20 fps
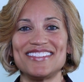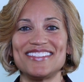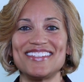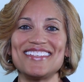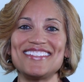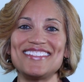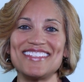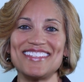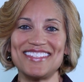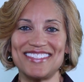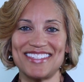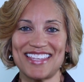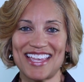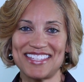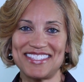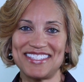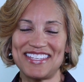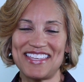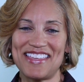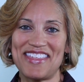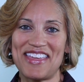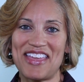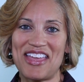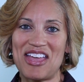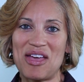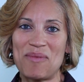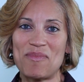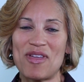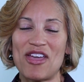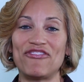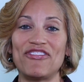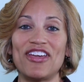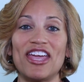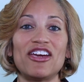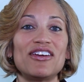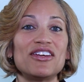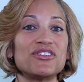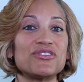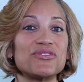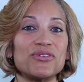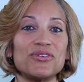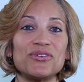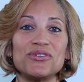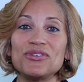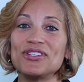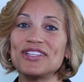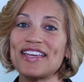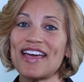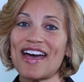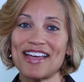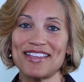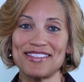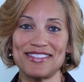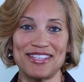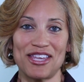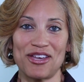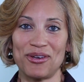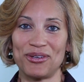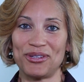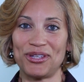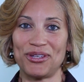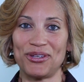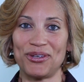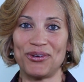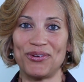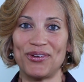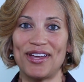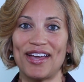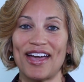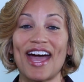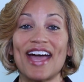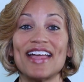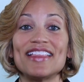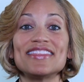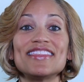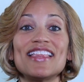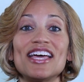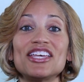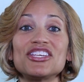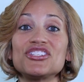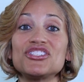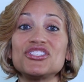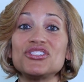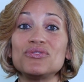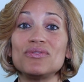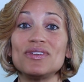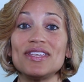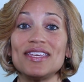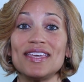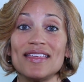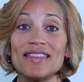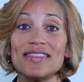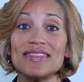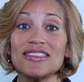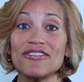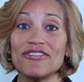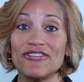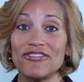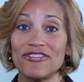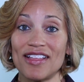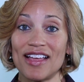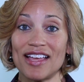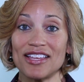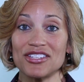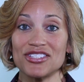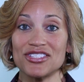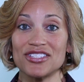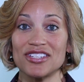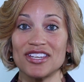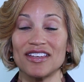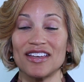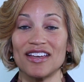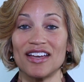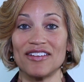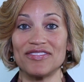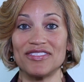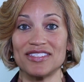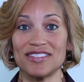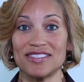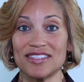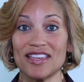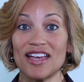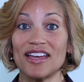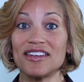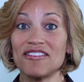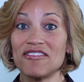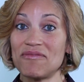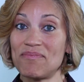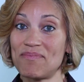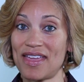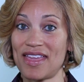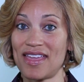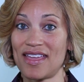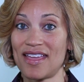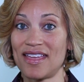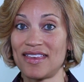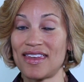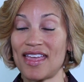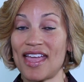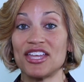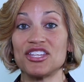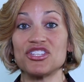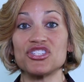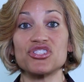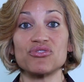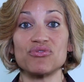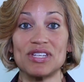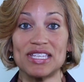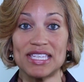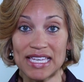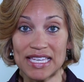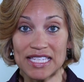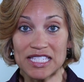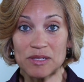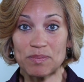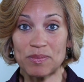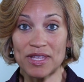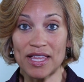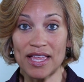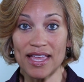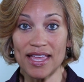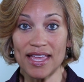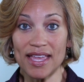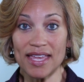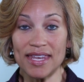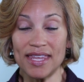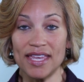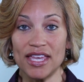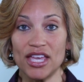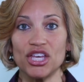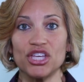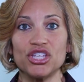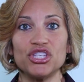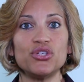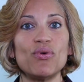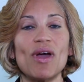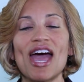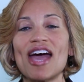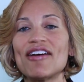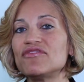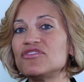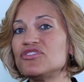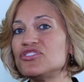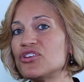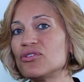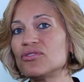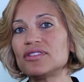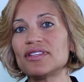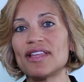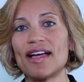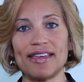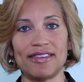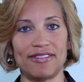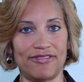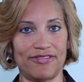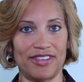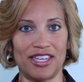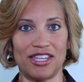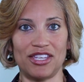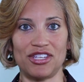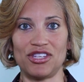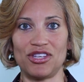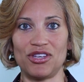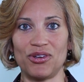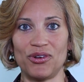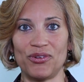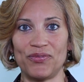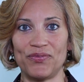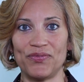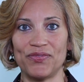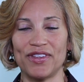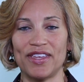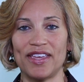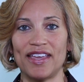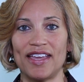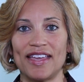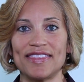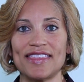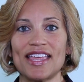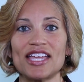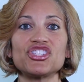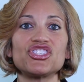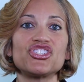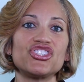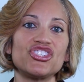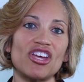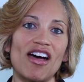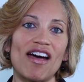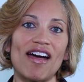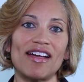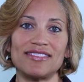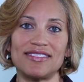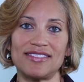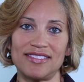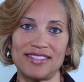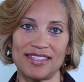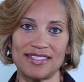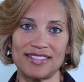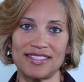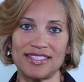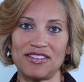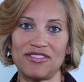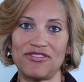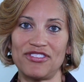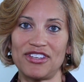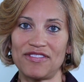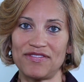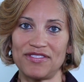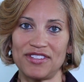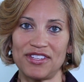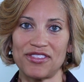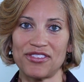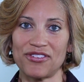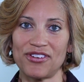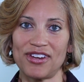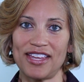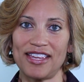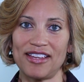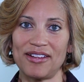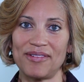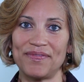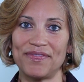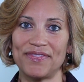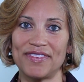Jesus said to them, "Very truly I tell you, unless you eat the flesh of the Son of Man and drink his blood, you have no life in you." That's John 6 and 53.